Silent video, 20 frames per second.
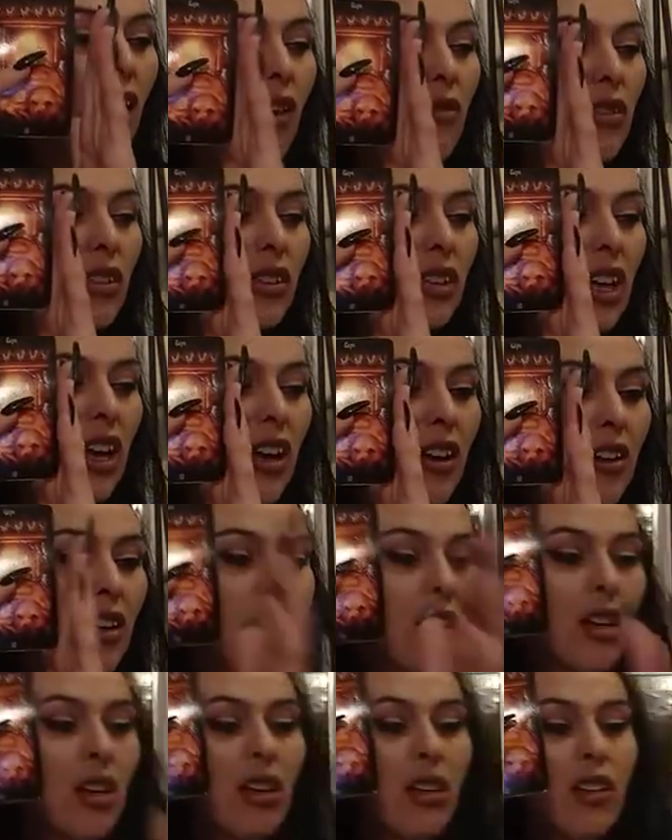having that
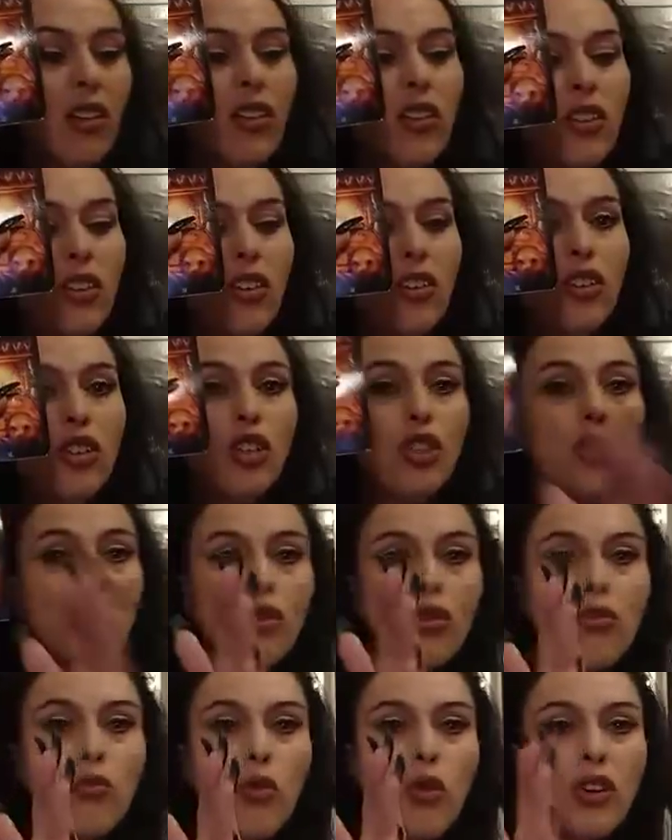you
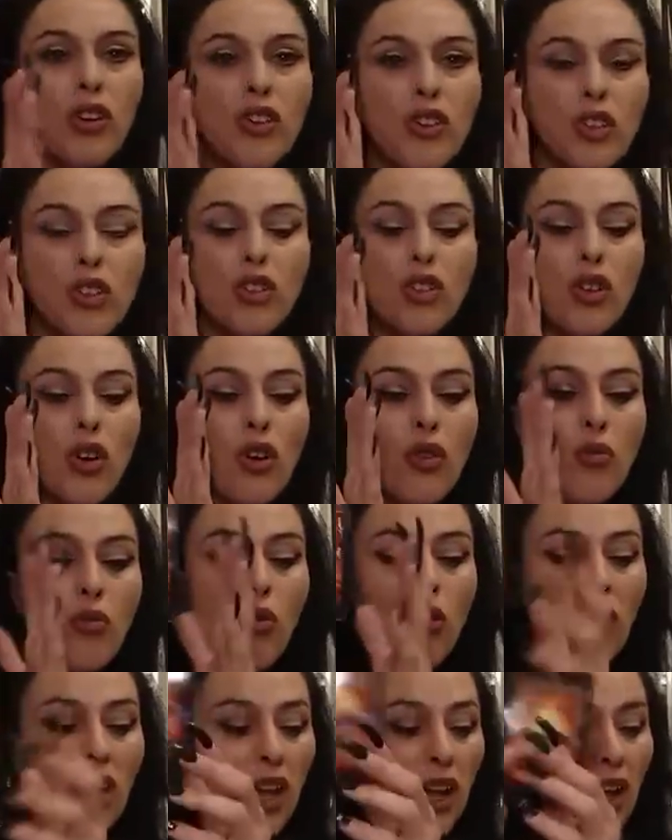do want it, you don't
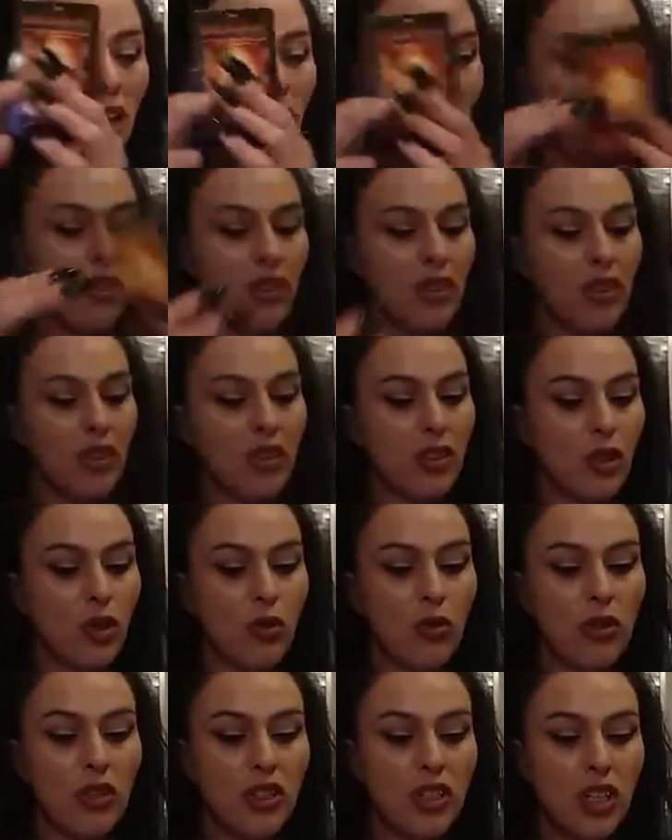want it, and
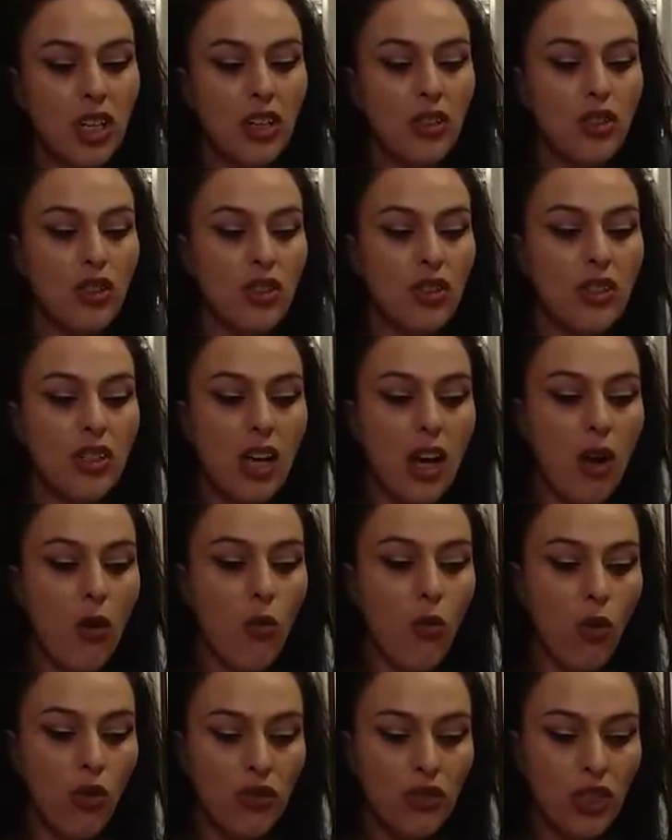your intentions
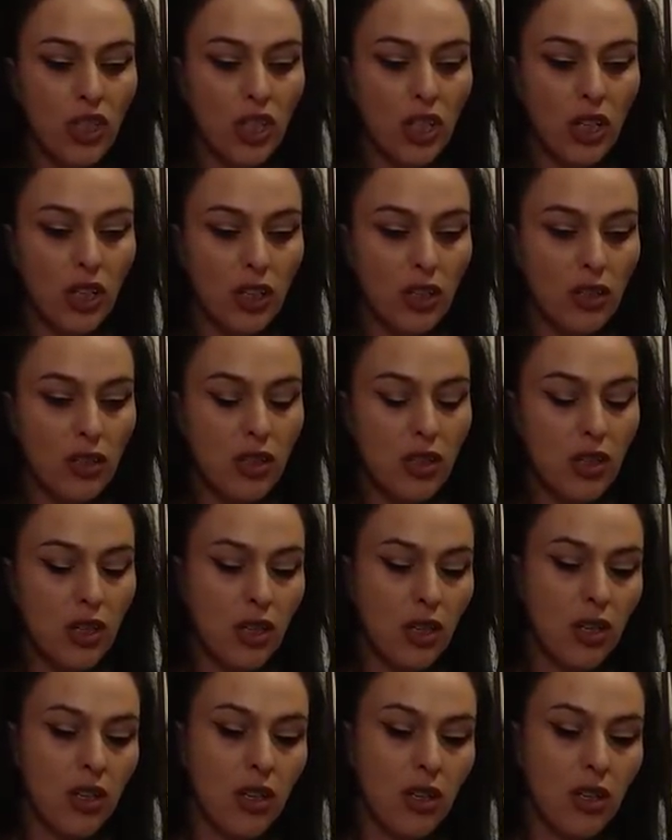are wanting it,